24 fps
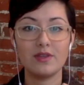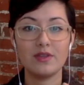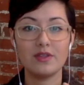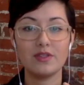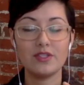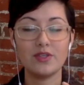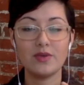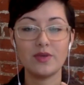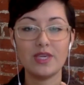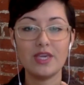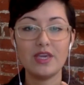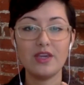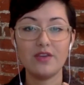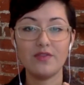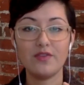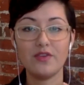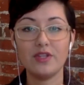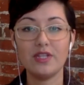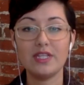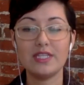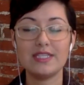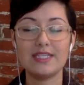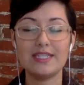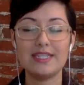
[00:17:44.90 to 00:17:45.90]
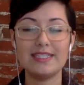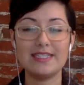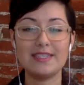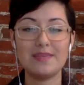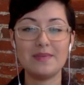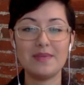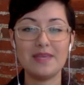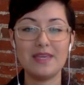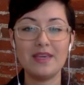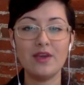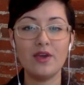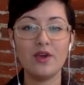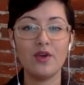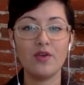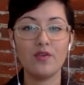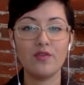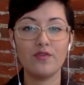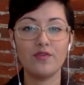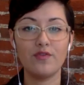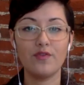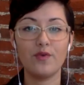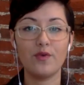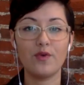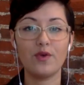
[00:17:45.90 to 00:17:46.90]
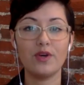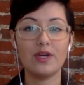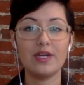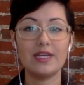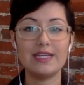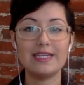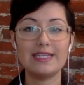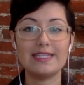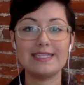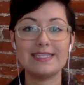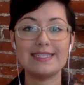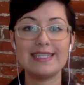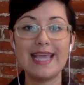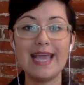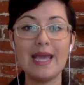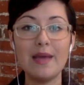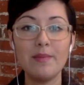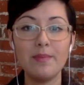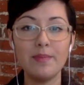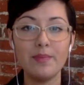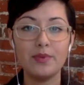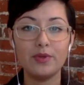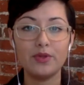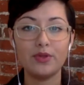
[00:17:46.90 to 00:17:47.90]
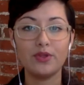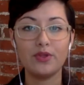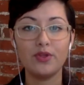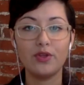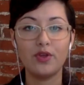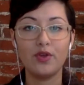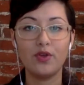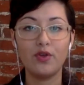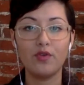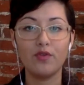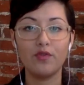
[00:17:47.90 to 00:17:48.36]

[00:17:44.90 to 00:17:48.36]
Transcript: so here, if you're listening to me, for example,